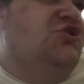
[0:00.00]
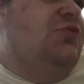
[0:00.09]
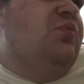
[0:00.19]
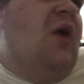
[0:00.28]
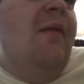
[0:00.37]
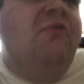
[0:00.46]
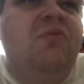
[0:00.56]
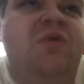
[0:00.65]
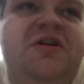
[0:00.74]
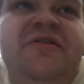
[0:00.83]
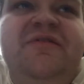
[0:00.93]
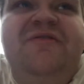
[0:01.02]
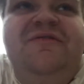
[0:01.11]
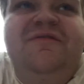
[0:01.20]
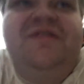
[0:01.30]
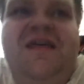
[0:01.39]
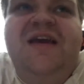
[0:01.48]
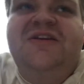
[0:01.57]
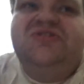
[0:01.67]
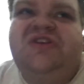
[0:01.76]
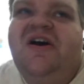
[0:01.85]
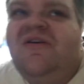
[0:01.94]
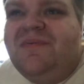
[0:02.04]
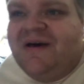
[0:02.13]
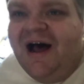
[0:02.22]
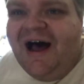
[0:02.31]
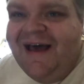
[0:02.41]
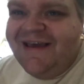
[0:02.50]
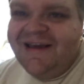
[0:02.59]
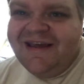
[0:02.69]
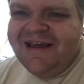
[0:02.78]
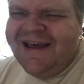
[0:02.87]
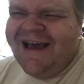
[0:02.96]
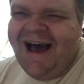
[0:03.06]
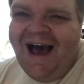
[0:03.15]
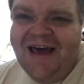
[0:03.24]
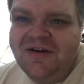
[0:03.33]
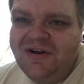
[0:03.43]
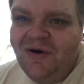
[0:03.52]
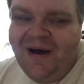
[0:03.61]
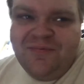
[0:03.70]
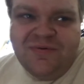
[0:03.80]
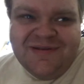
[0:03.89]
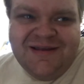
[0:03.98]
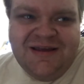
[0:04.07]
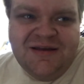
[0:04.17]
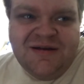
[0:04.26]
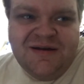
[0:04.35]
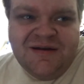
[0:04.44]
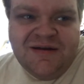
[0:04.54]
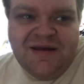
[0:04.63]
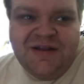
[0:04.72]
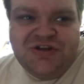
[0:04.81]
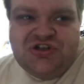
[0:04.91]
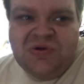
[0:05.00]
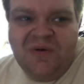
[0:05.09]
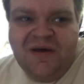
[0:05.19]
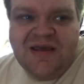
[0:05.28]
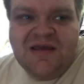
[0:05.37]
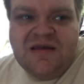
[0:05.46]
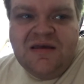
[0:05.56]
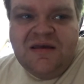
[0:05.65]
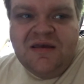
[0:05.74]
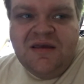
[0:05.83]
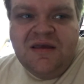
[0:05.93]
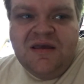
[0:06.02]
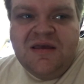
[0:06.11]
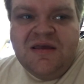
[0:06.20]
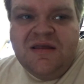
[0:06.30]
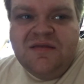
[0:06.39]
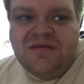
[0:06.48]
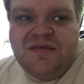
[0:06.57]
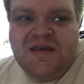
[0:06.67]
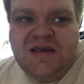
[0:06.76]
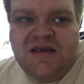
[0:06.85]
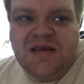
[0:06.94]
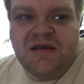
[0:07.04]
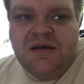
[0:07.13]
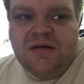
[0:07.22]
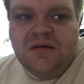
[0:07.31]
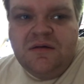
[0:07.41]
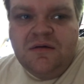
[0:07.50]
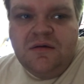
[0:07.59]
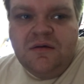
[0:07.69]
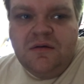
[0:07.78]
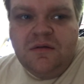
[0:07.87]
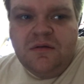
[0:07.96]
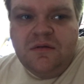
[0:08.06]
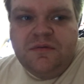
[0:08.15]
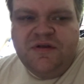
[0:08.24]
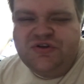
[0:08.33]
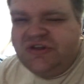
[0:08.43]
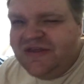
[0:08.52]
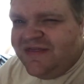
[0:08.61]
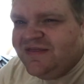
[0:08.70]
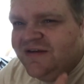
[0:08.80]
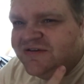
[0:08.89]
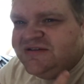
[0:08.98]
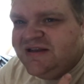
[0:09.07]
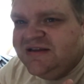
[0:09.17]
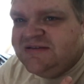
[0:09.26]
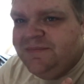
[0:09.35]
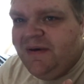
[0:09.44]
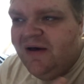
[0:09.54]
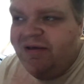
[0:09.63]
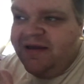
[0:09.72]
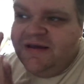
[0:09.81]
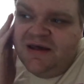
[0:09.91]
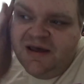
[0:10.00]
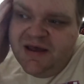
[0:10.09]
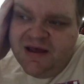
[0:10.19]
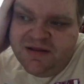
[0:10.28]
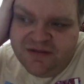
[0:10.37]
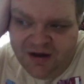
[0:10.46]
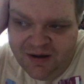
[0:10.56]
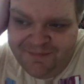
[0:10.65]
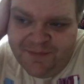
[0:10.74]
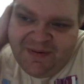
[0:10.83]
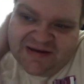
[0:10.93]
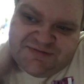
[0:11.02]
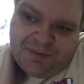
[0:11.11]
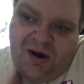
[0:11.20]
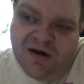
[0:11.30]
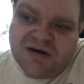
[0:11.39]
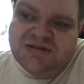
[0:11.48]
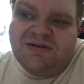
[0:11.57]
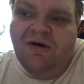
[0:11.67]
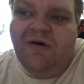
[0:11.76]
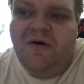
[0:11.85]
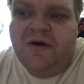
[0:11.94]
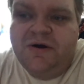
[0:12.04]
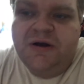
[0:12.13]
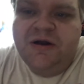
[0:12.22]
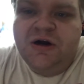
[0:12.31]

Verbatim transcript: she probably wouldn't think so, but I I don't know, I really enjoy the there's there's things about like uh, the best parts are